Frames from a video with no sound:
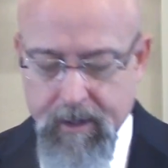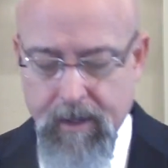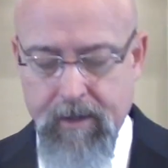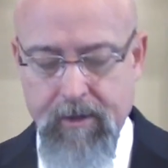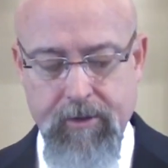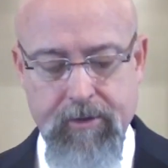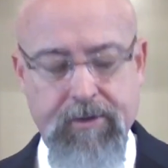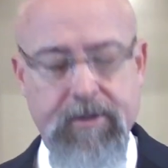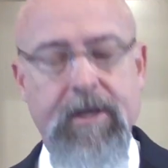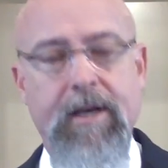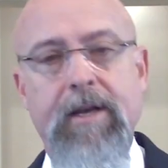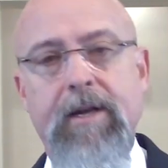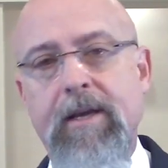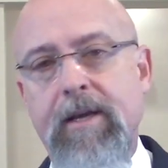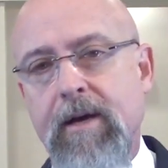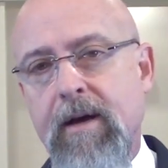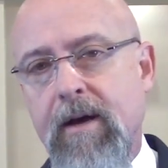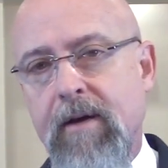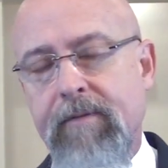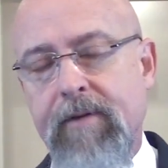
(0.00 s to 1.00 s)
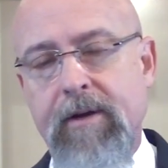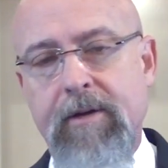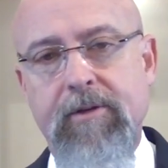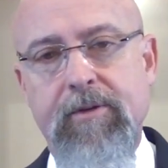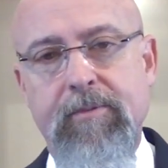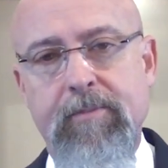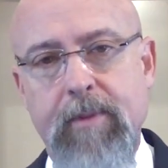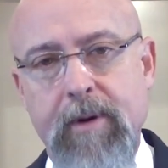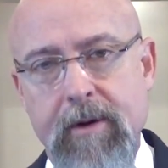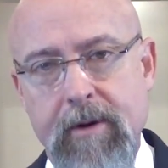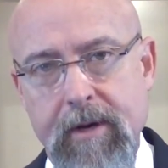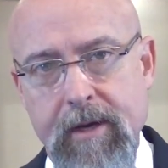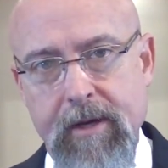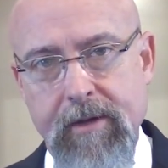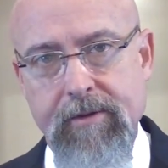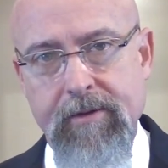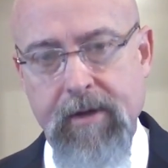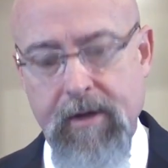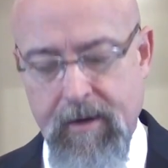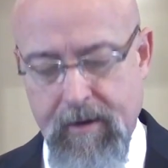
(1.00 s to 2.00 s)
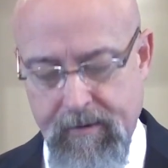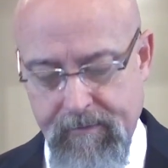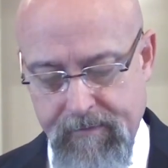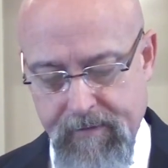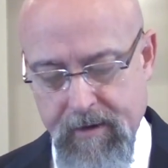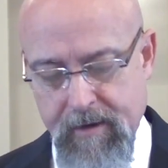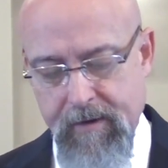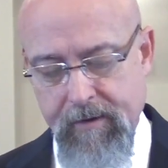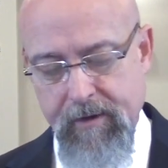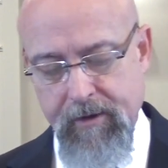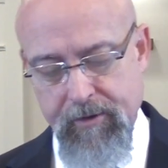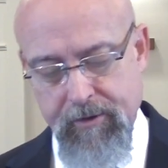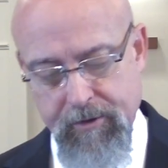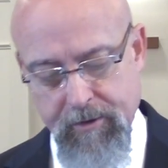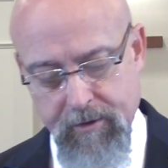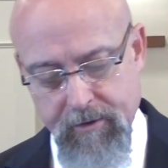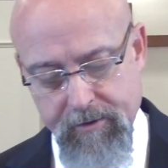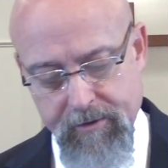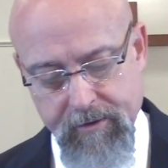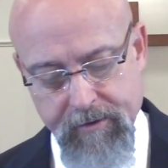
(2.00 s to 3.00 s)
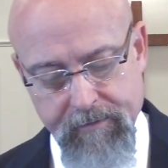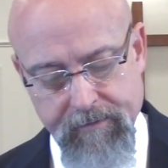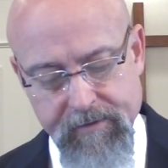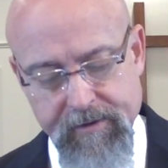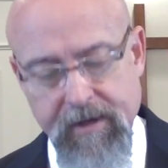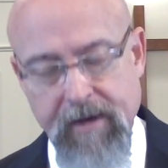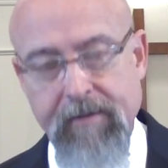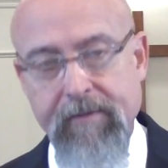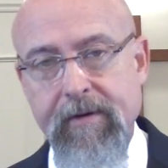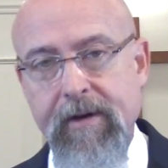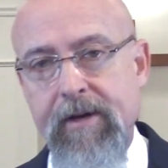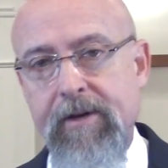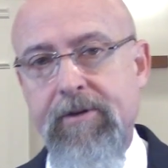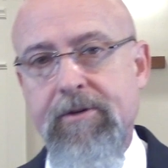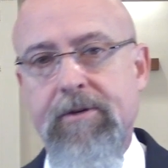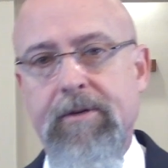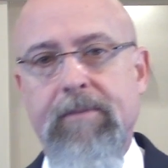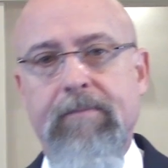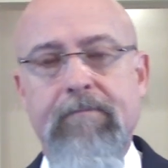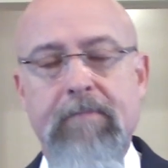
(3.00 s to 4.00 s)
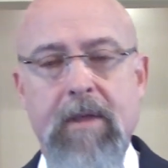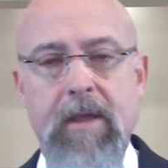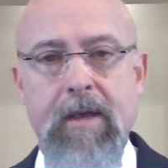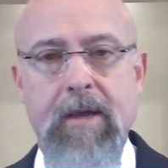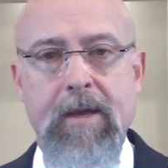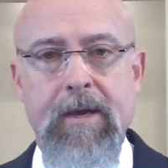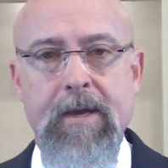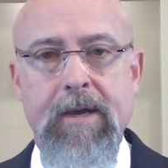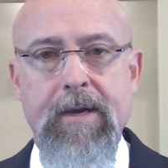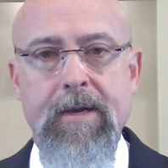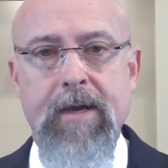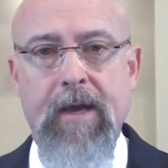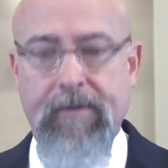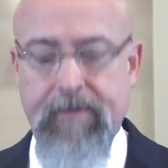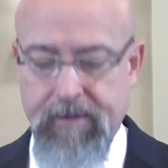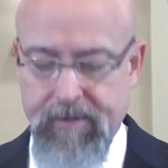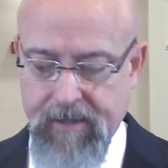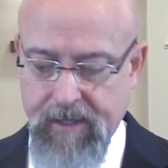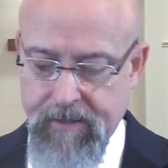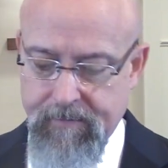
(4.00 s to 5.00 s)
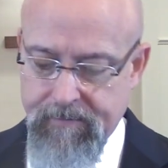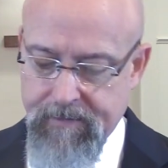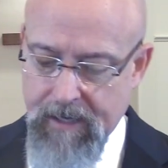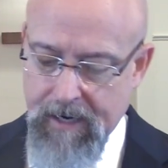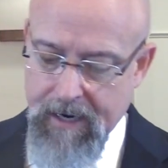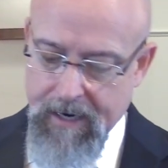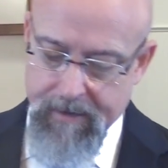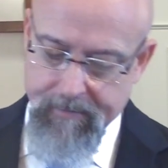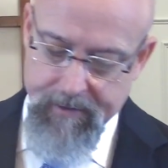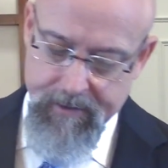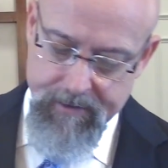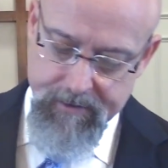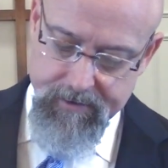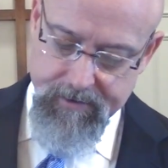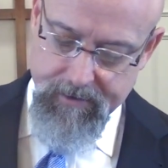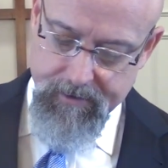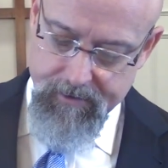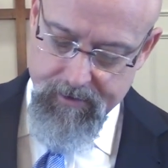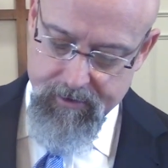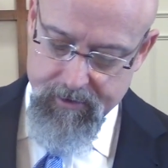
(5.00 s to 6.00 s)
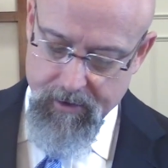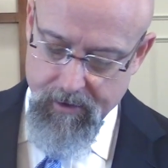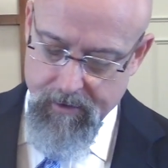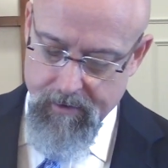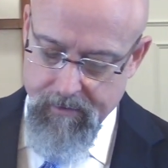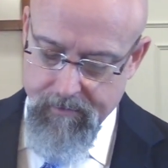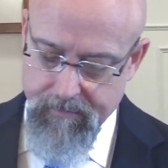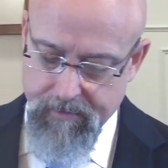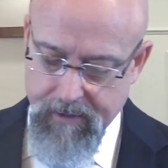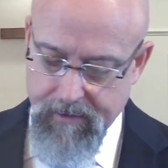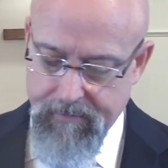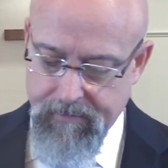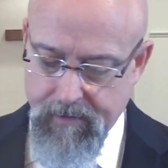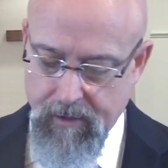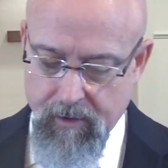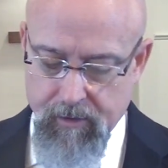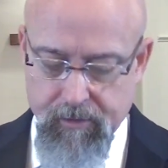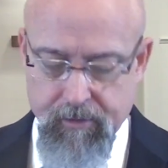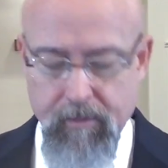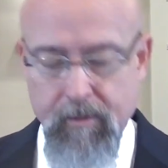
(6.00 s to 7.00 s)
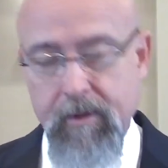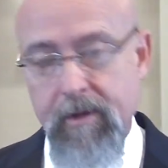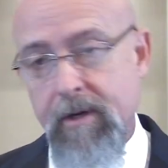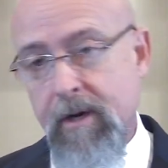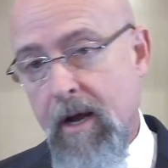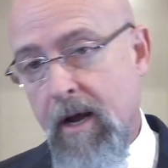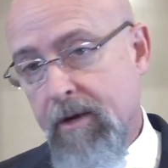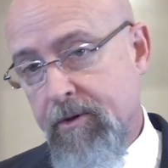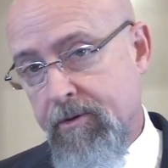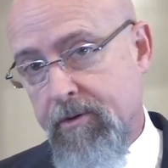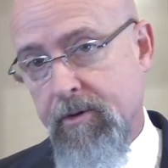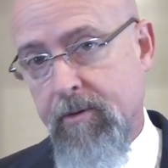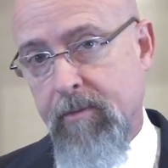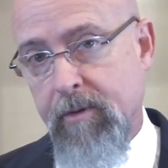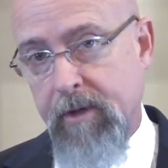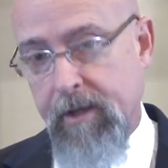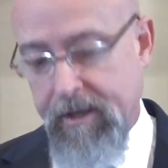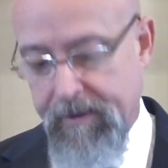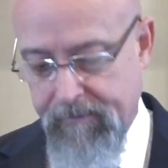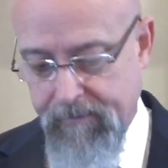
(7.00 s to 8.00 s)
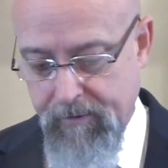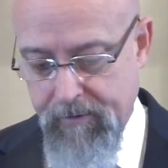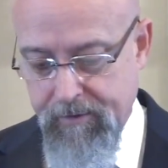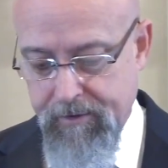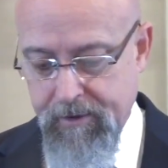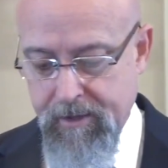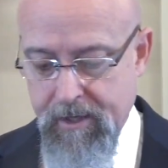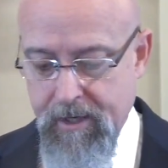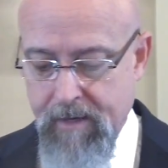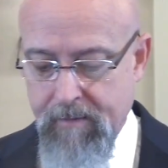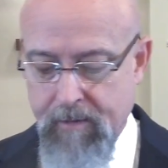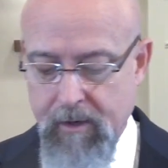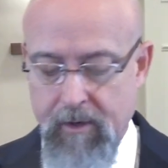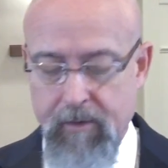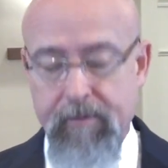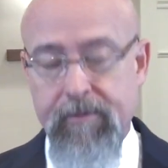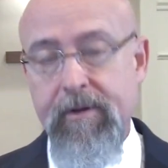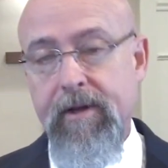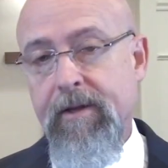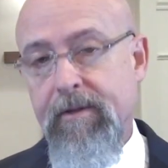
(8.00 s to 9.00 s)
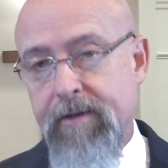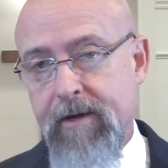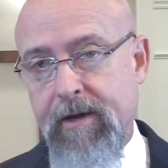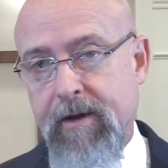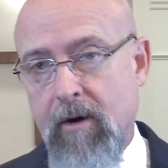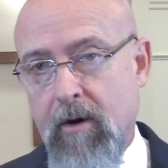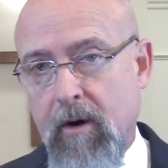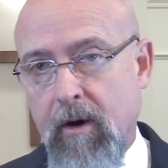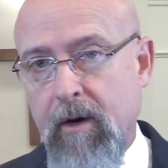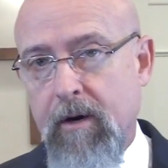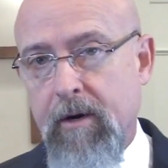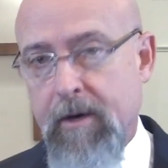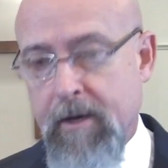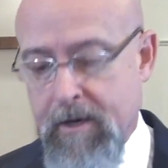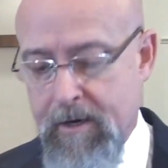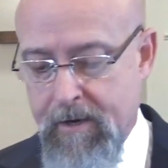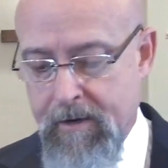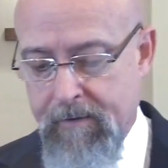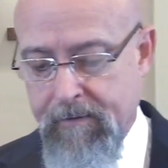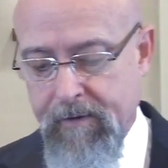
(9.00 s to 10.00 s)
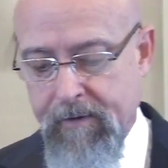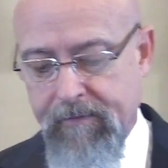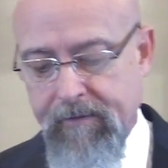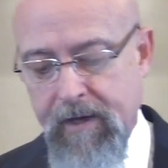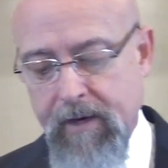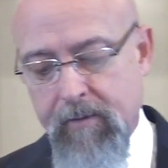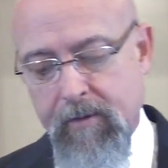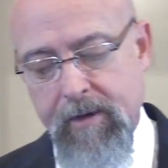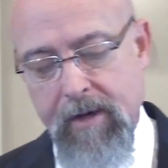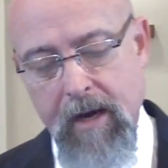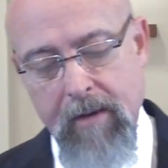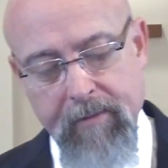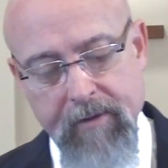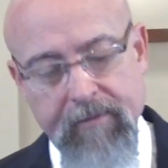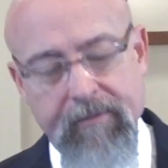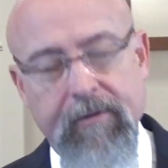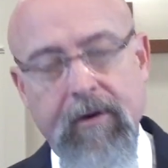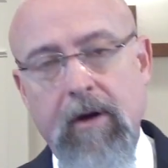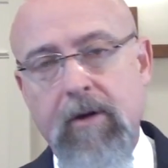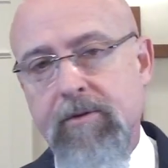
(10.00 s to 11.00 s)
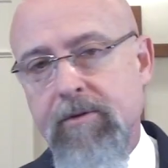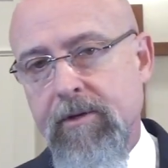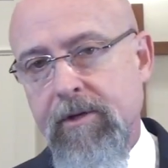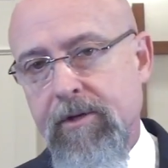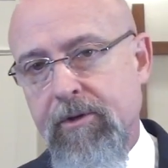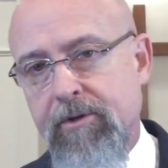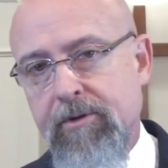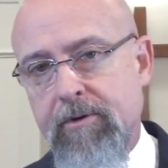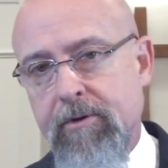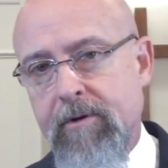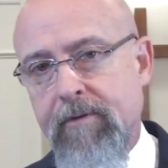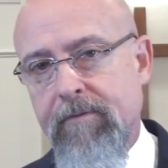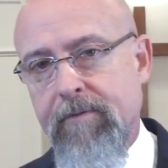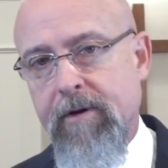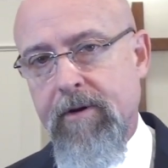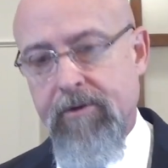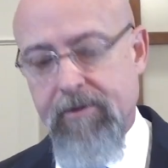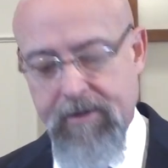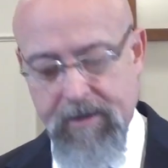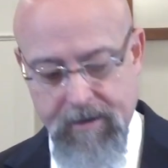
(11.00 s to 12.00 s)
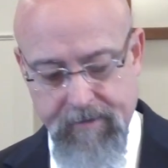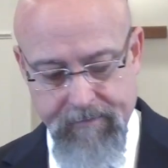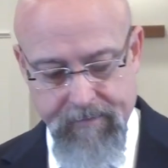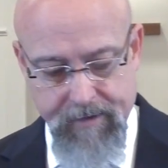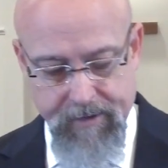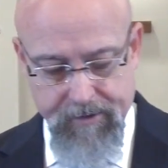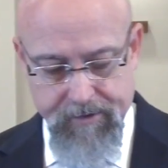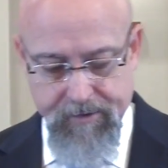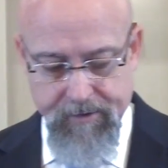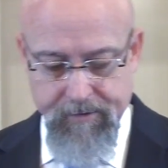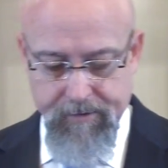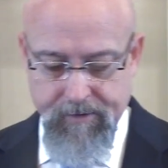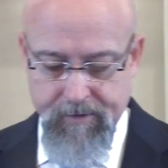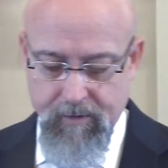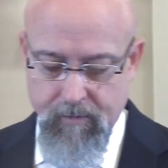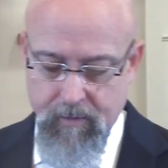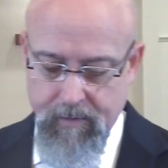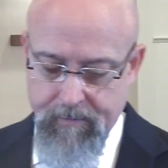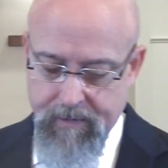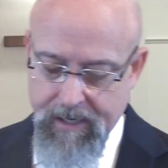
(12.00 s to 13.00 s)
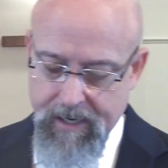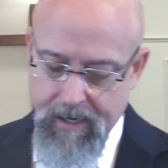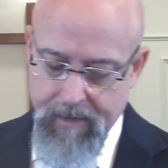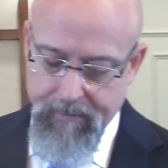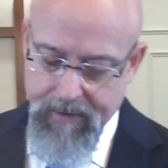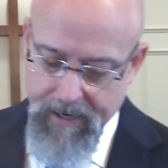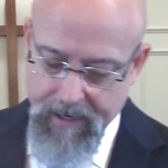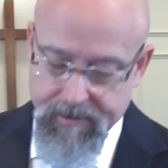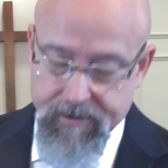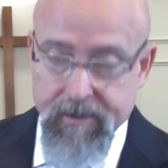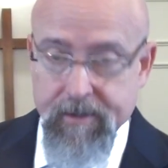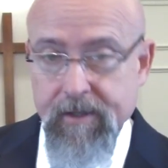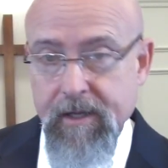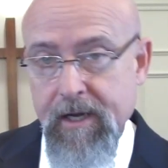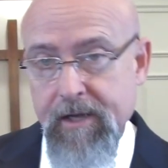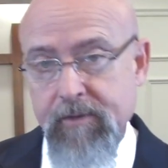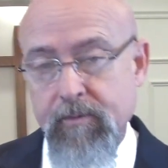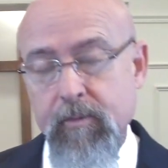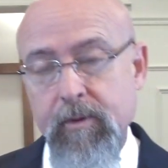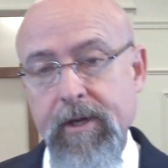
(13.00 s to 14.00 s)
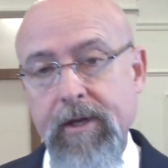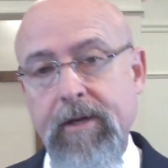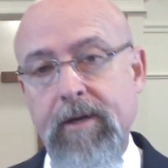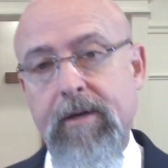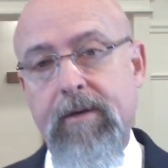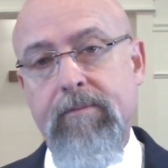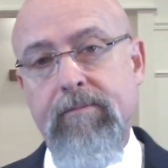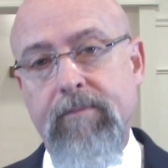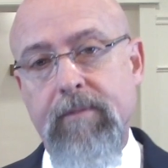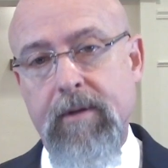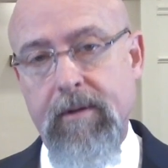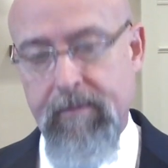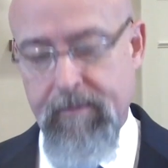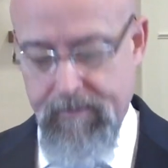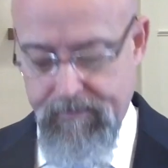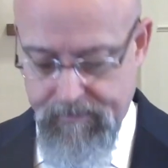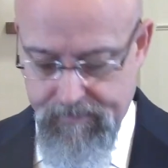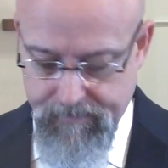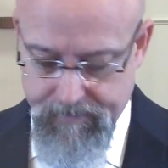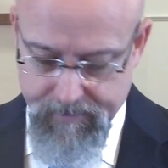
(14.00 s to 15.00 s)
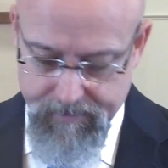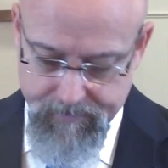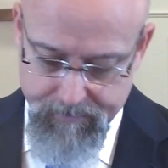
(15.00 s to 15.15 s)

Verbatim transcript: understanding of and experience of the assurance of salvation. At the same time, he's concerned that those who are not true believers, but who think they are, that they would not be falsely assured of their salvation. So we began a passage last week um, this